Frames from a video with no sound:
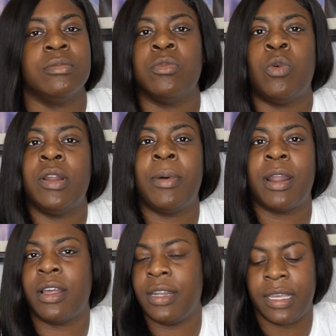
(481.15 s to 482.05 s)

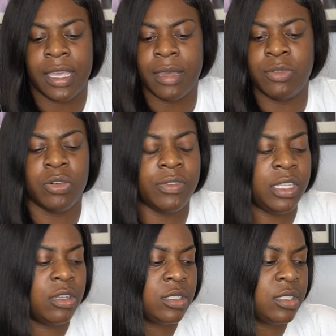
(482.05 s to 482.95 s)
about our day, kept doing
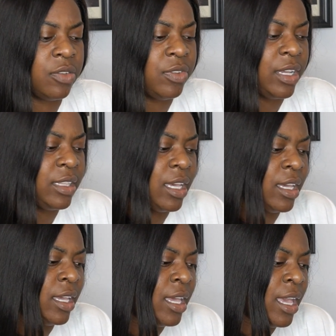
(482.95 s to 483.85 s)
videos and stuff like
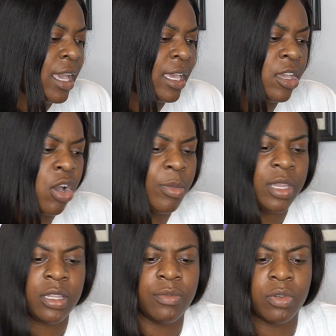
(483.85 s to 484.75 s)
that. And he called me
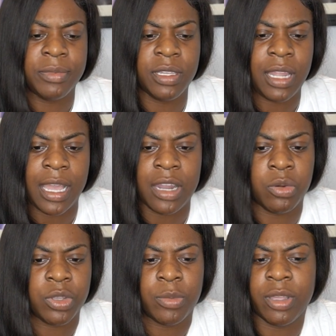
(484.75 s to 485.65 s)
in the living room. He like, I
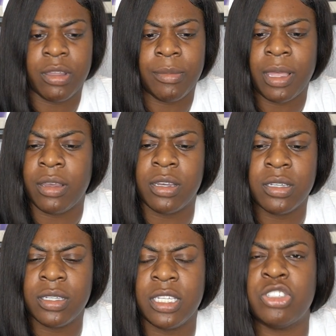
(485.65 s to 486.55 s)
know where your brother. I'm like,
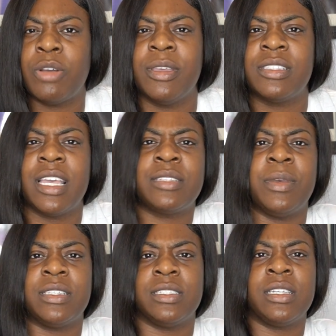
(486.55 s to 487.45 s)
huh? He showed me a text
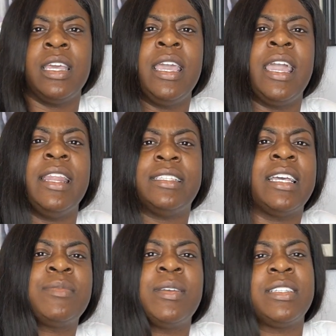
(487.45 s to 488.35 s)
message. In the
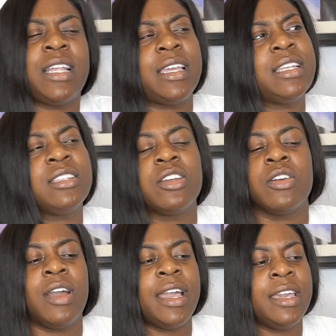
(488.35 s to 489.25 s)
text message, I guess a
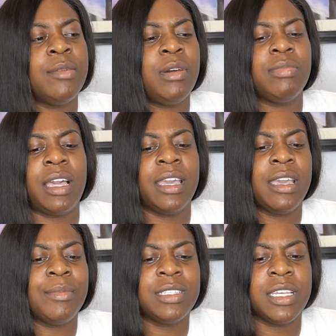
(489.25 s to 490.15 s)
girl had hit him up like,
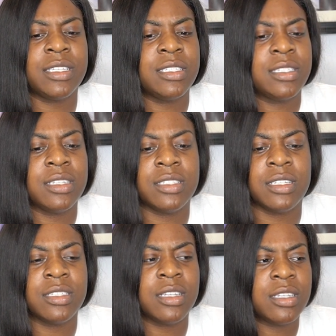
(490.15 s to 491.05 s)
hey, I'm in Texas, such and
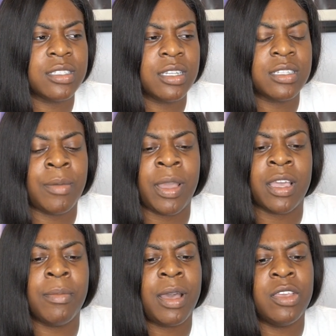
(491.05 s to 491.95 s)
such, such and such. I
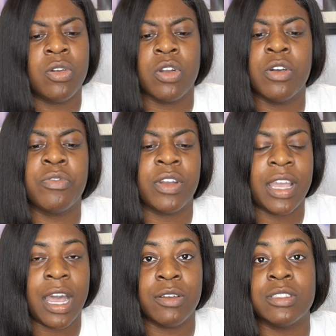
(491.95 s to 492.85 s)
might come by your
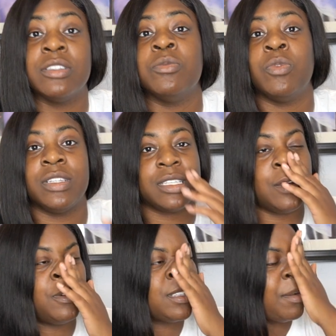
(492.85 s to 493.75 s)
girlfriend house. What it
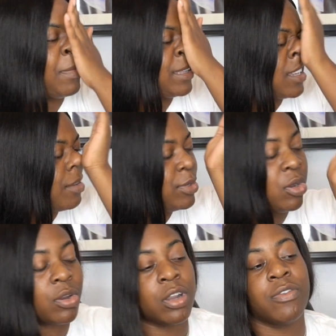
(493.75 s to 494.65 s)
said was, I'm about to come to
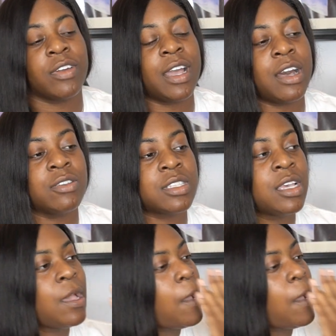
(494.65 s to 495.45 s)
your girlfriend house